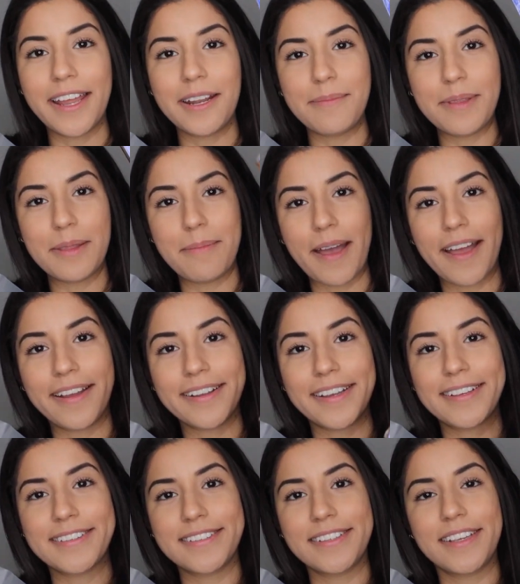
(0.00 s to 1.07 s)
item in the bag
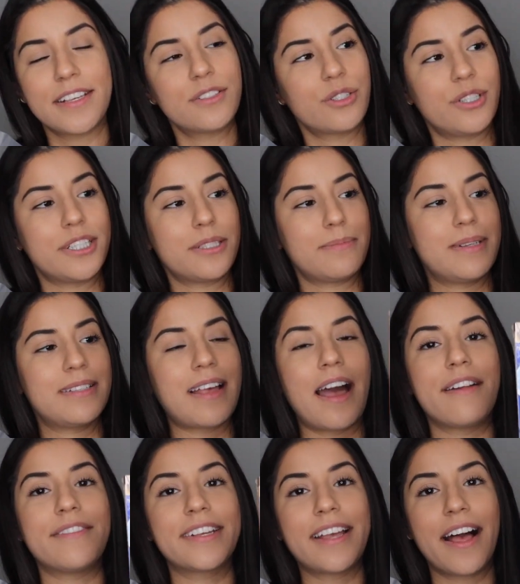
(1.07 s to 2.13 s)
is this Christmas
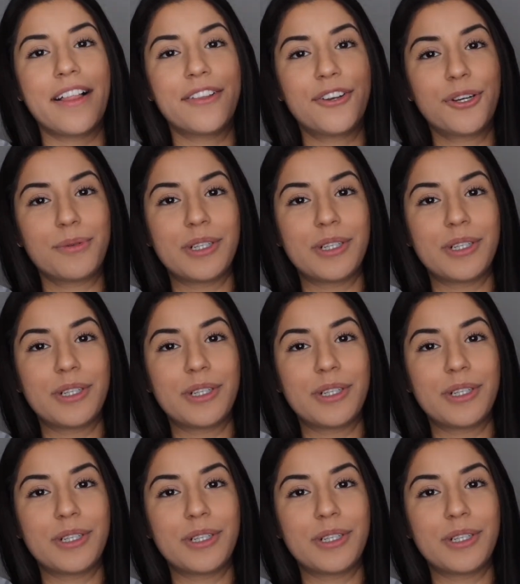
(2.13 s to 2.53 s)
advent calendar,